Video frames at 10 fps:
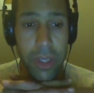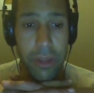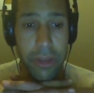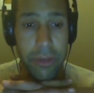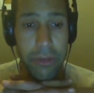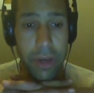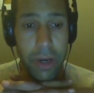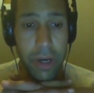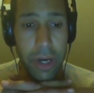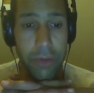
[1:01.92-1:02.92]
that
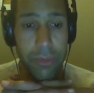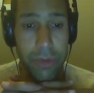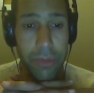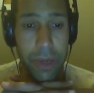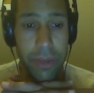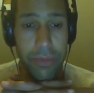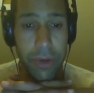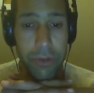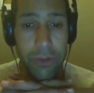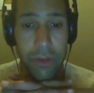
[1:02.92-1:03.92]
are output by
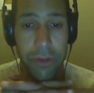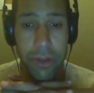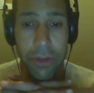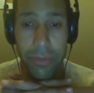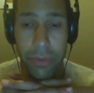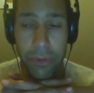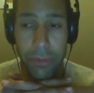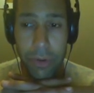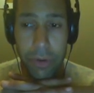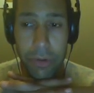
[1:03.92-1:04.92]
phylogenetic inference
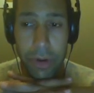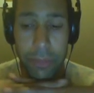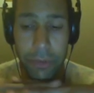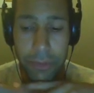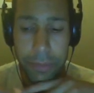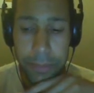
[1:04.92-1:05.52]
programs.